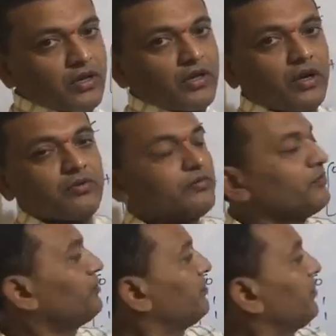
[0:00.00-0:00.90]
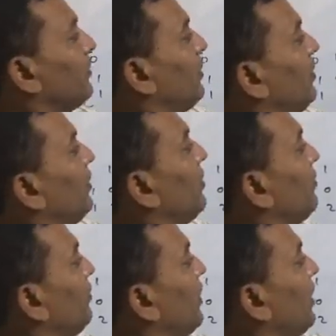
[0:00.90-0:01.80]
Now
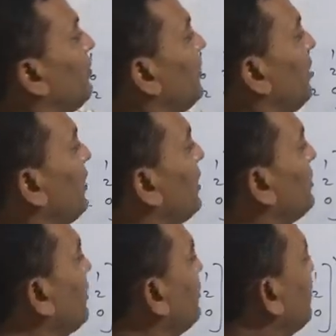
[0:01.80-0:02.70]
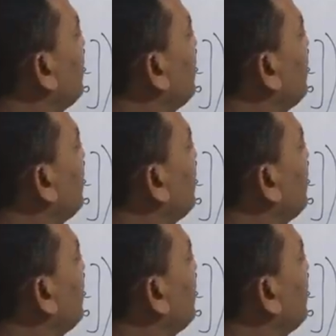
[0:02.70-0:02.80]
we have AC into